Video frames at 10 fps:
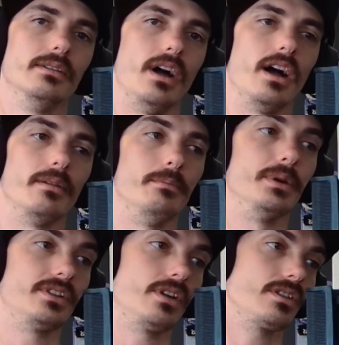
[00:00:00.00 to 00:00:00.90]

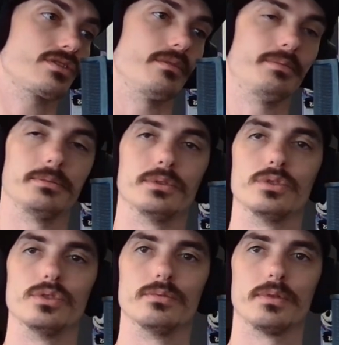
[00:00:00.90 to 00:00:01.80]
But there are some people
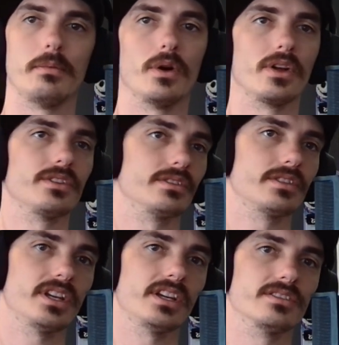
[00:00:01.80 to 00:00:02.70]
who promote other
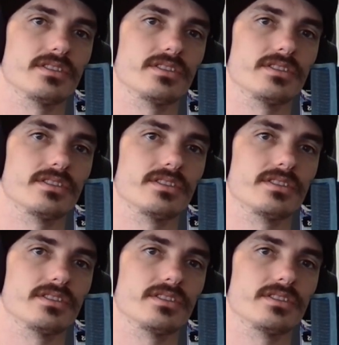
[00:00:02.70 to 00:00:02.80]
things,